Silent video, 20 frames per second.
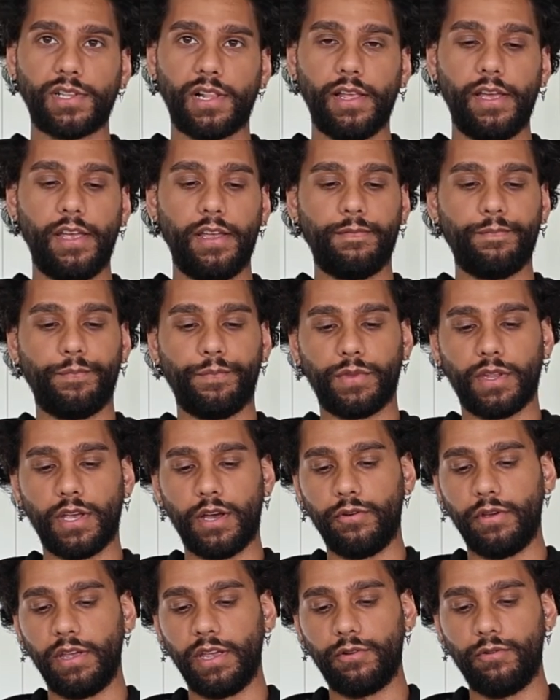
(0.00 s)
clean,
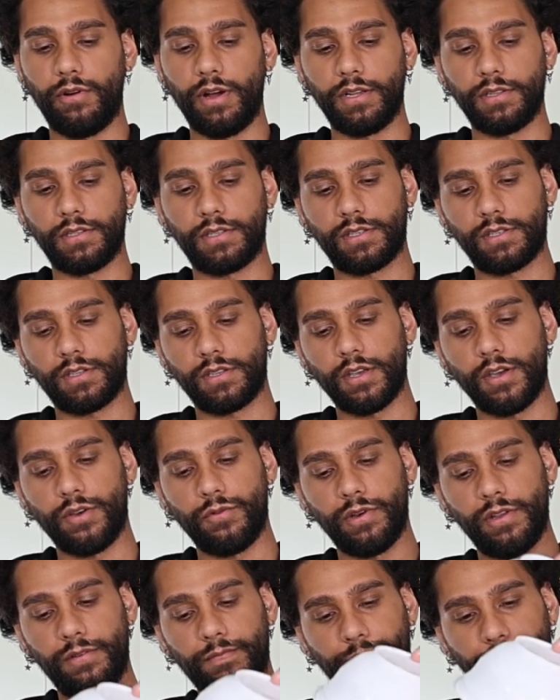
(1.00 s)
our egg whites
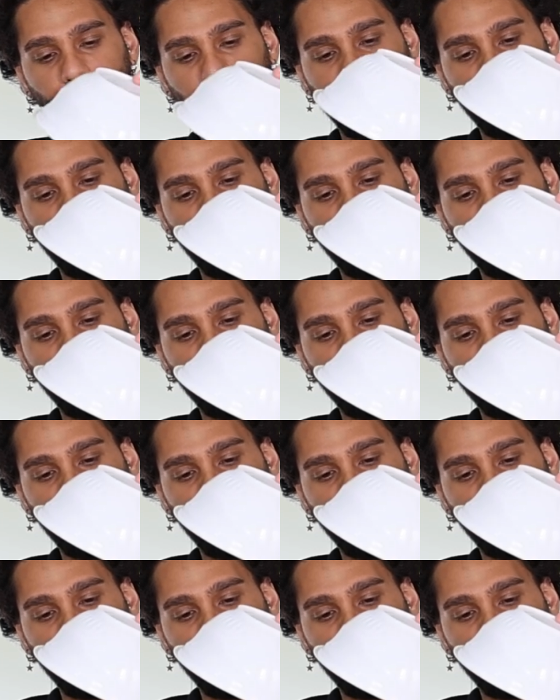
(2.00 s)
go in